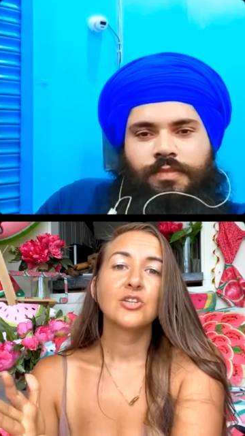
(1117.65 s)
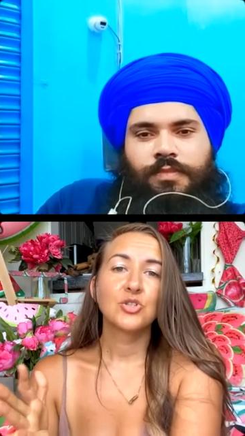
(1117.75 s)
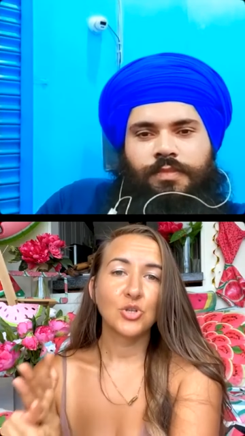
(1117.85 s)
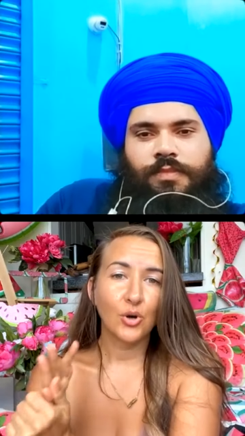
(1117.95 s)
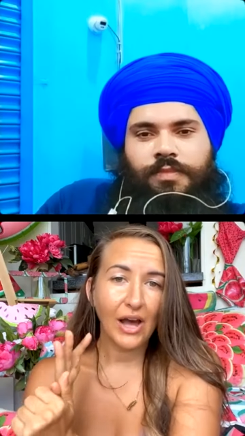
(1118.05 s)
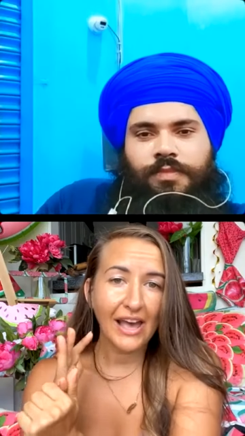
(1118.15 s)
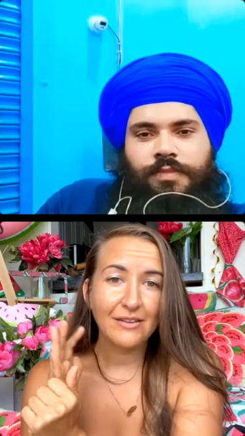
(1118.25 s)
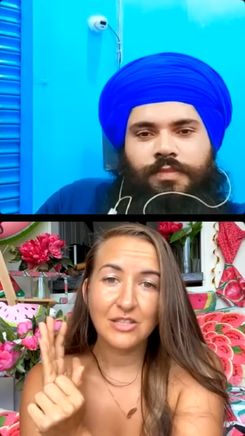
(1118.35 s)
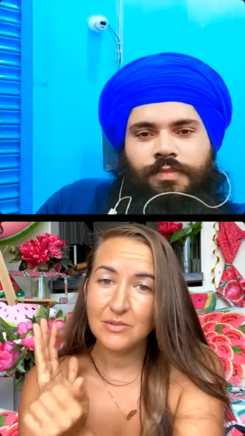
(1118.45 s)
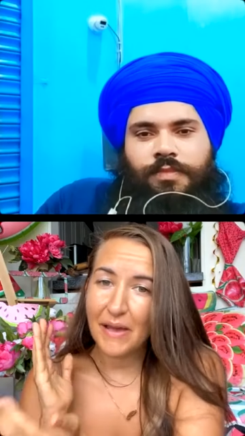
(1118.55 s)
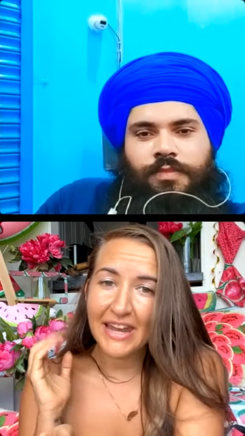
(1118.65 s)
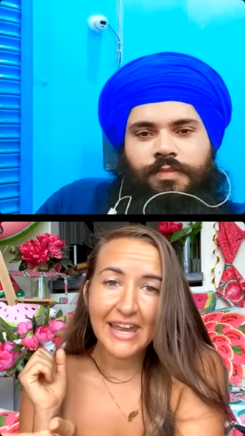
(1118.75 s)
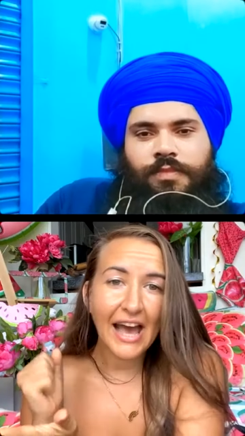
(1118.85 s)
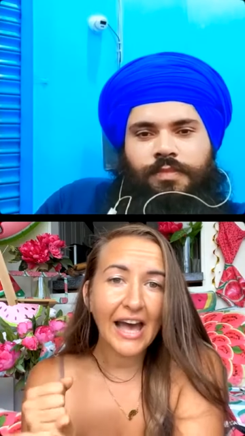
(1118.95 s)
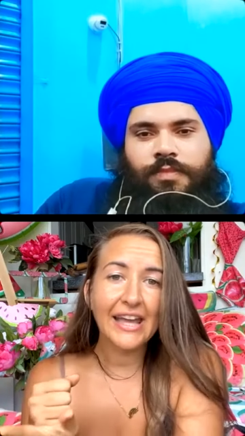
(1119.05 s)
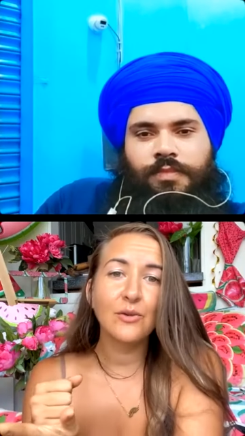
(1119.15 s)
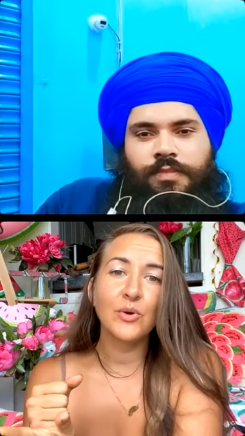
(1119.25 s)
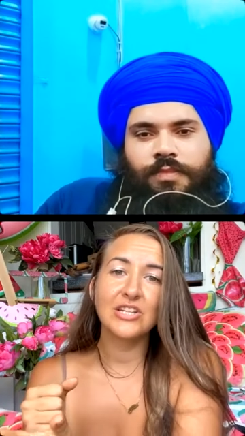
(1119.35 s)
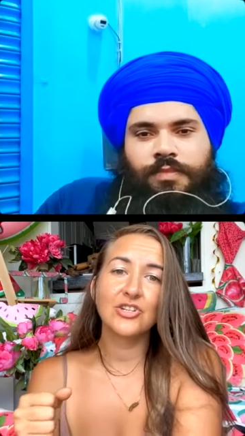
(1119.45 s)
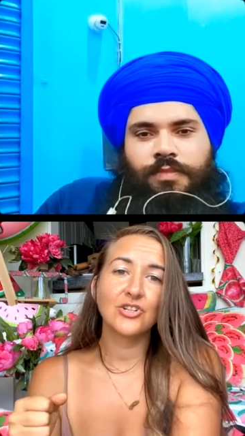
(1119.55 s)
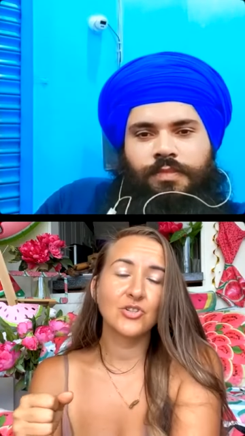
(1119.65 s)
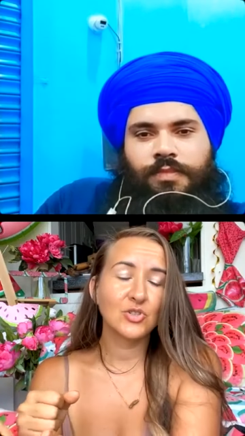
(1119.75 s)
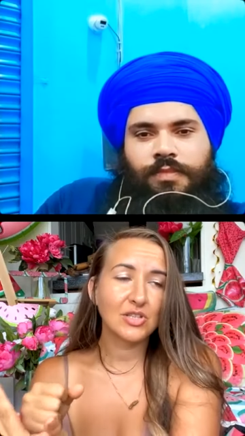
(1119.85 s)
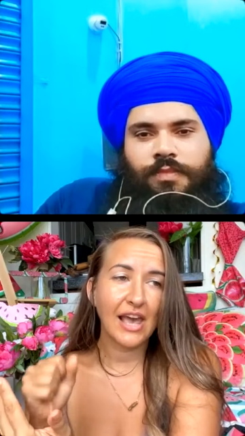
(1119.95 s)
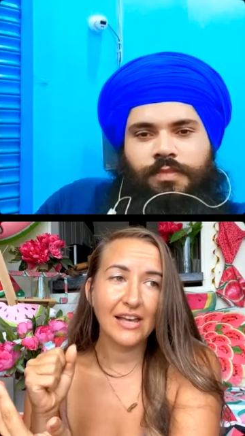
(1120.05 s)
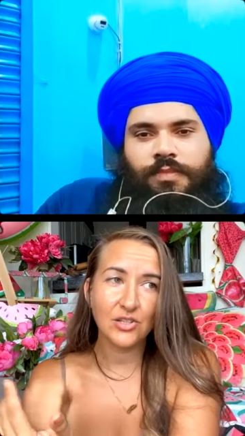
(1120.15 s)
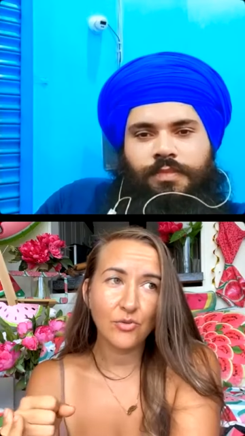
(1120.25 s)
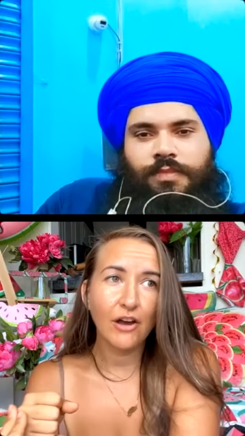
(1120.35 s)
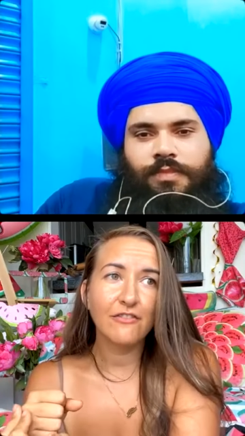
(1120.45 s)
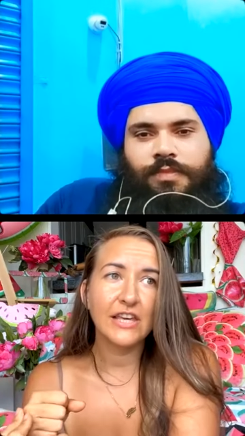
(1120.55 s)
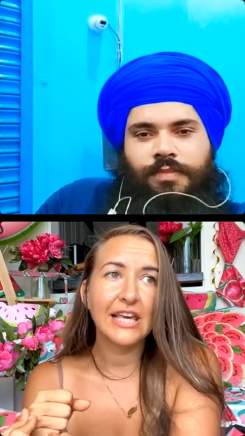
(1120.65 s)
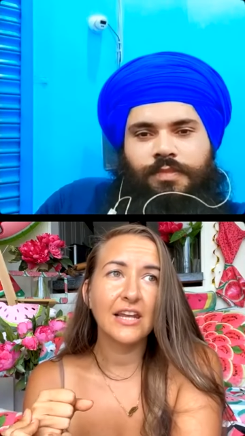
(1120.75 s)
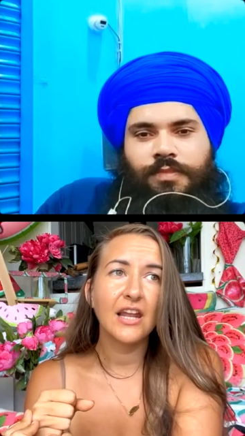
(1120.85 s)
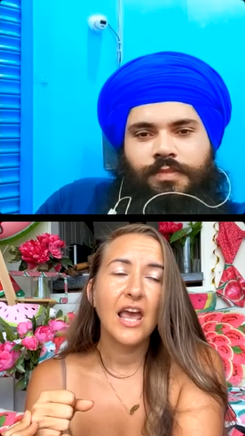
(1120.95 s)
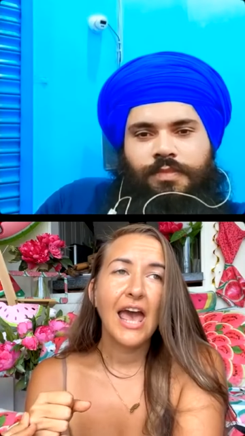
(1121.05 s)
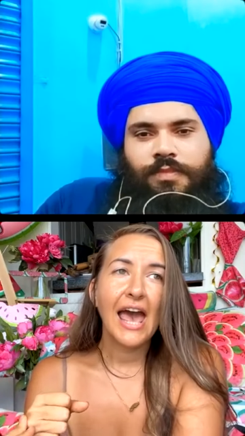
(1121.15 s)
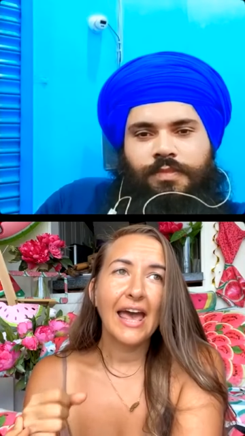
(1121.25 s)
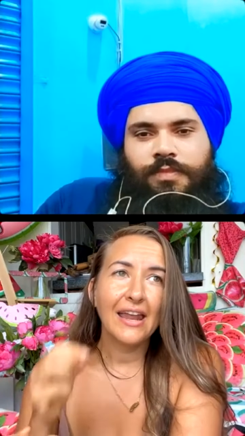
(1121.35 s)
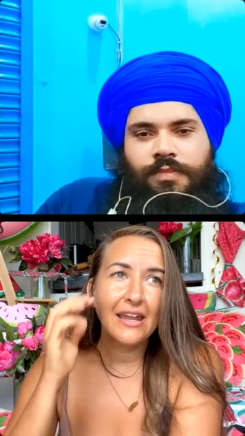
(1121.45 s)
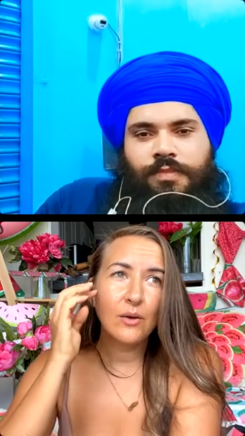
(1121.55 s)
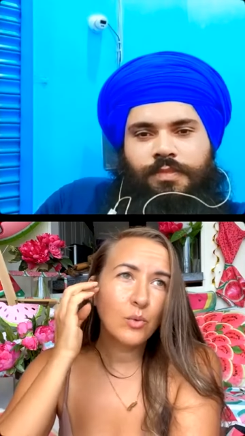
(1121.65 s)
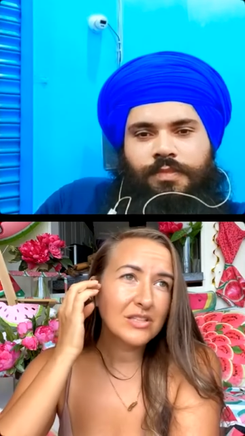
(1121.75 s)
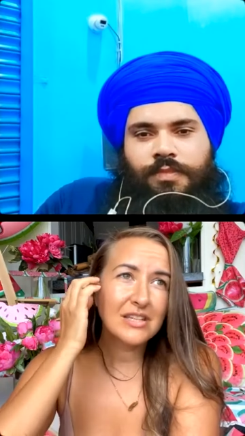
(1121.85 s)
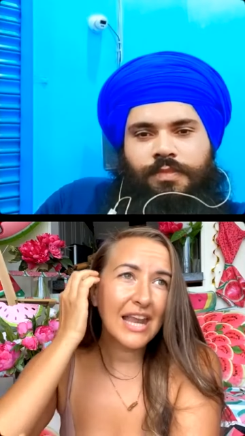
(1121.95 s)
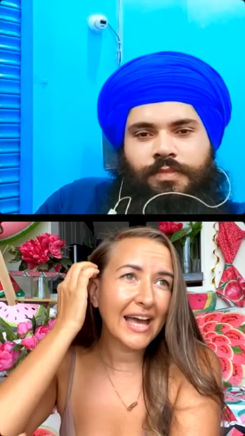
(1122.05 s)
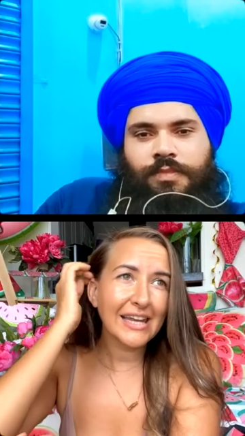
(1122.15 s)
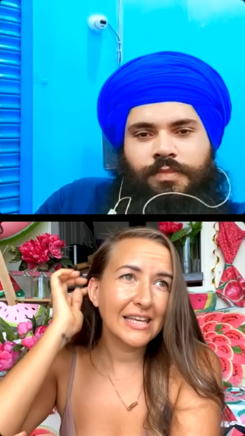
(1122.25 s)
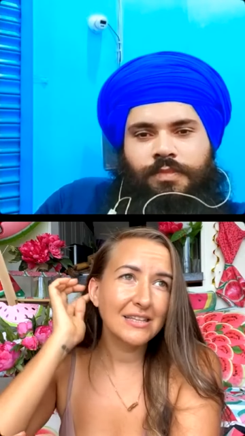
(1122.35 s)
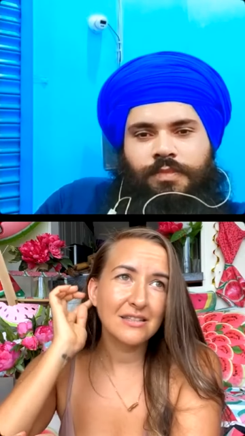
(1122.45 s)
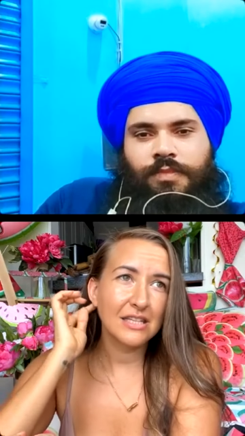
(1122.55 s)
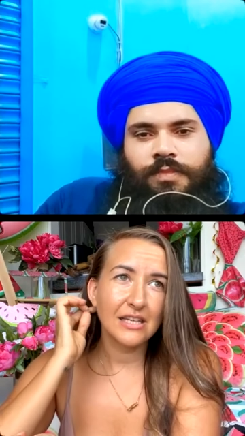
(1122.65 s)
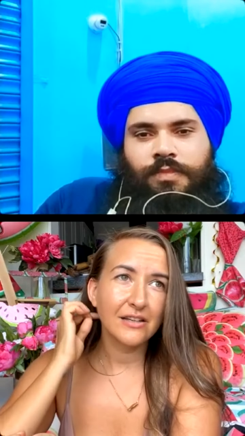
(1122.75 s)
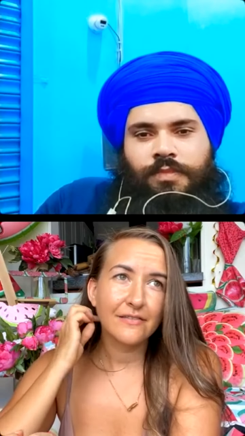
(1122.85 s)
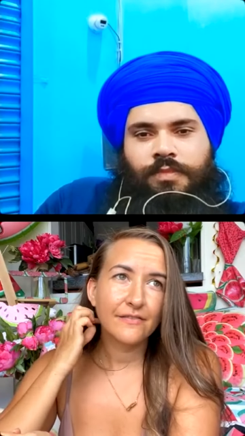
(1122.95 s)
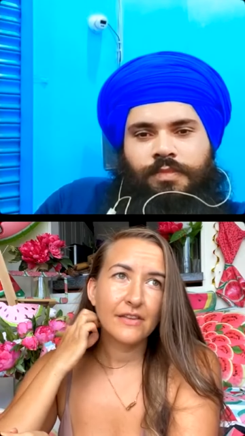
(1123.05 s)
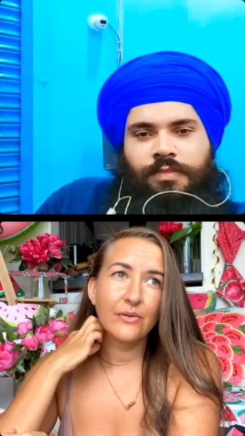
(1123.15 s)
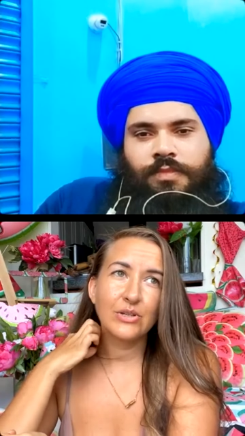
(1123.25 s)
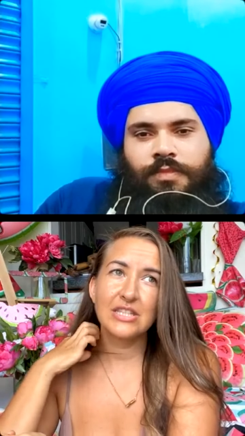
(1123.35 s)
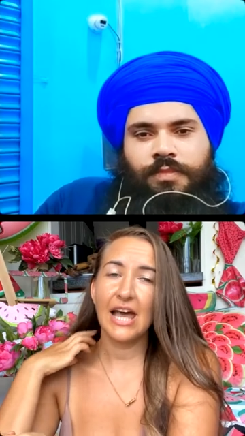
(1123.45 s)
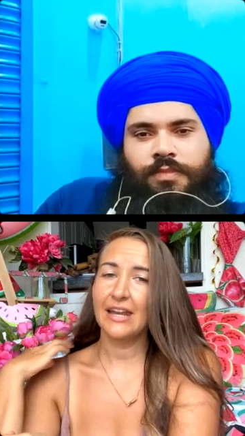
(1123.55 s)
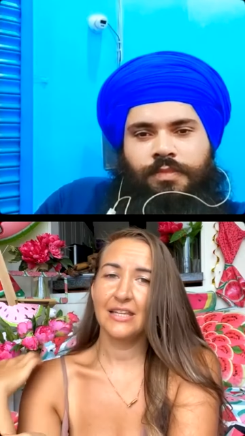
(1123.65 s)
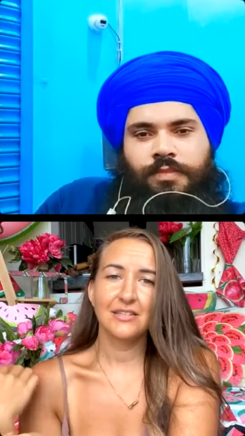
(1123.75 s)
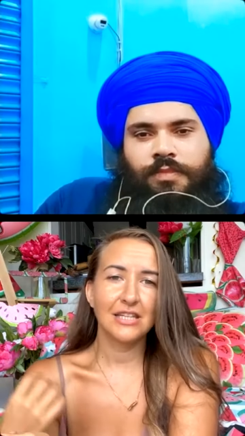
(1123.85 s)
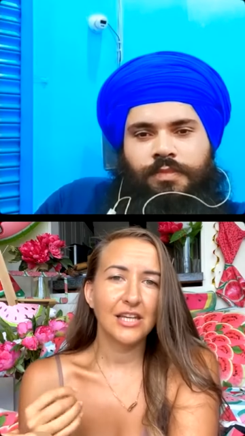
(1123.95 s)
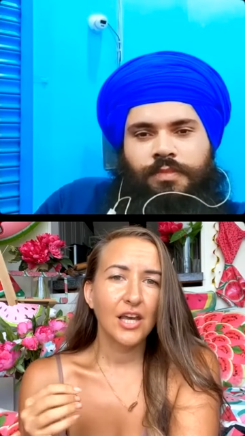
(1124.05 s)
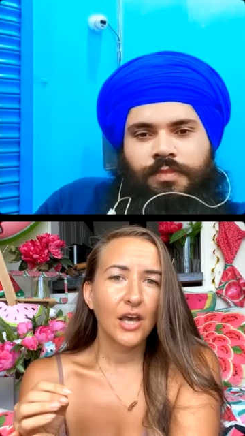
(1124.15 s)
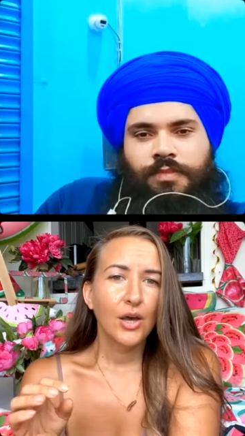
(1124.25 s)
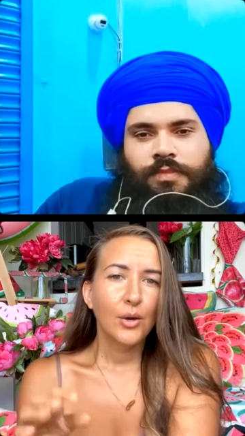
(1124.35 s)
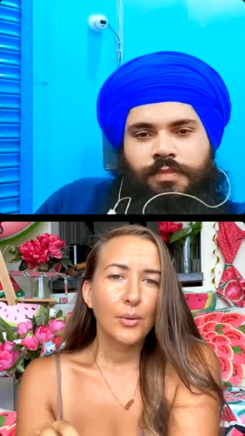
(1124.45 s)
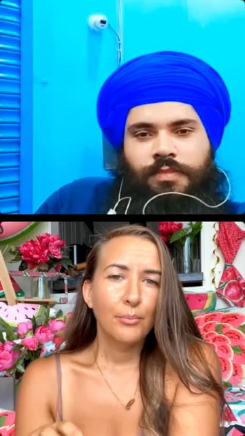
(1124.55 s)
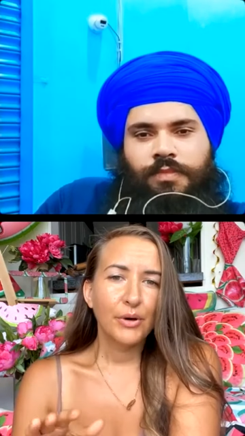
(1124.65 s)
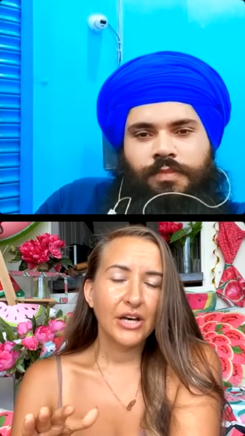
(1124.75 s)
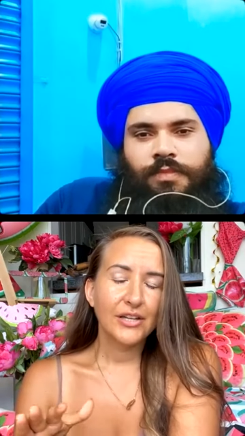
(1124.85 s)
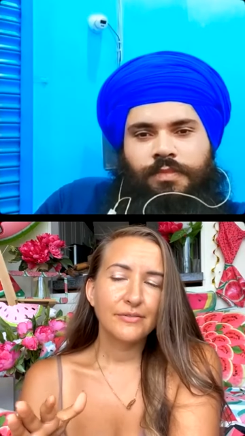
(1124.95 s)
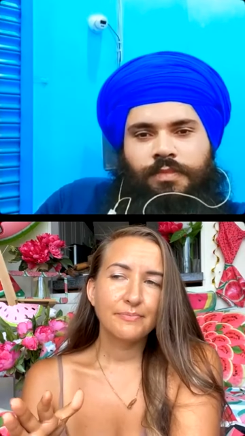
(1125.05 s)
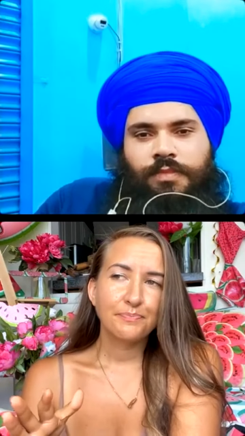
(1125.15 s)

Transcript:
Speaker 1: So I spent nine winters as a raw vegan, and it was not easy. It was not easy. But